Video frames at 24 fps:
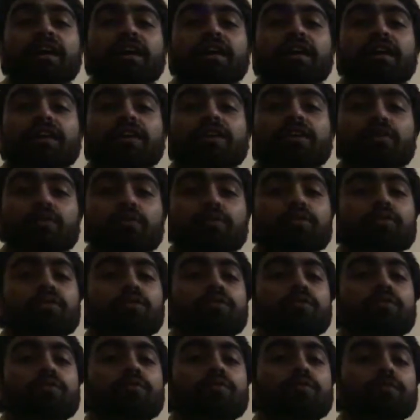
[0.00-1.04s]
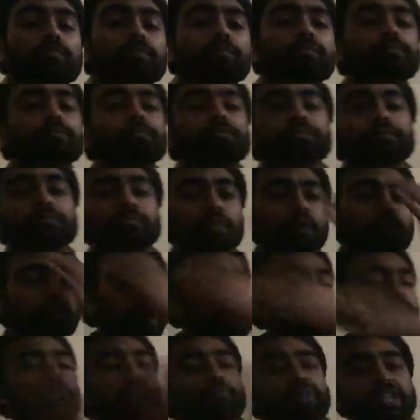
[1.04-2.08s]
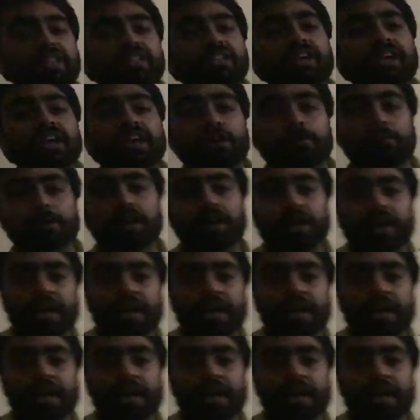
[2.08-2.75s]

You might be thinking about a